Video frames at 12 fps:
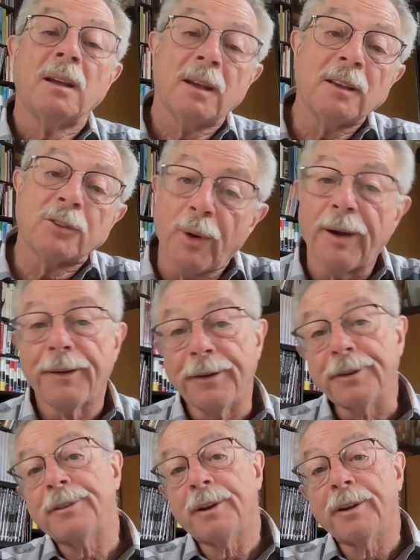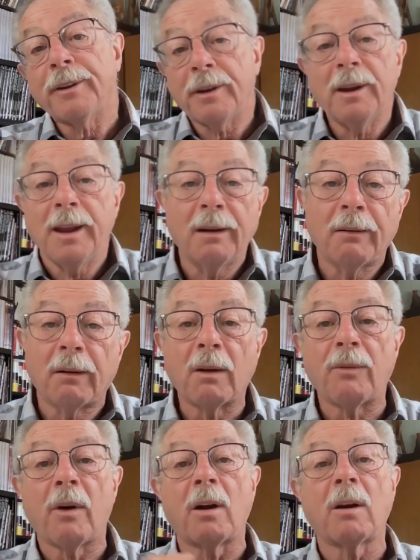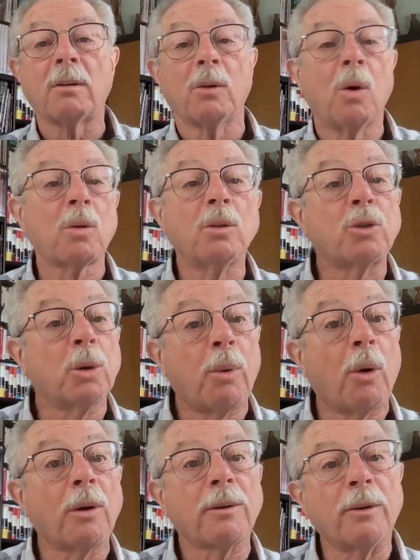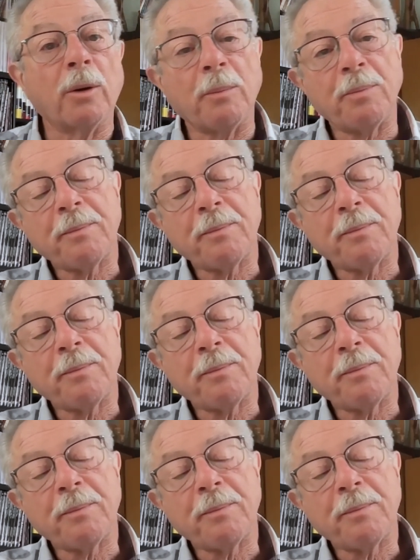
as well as the leader of our local support group.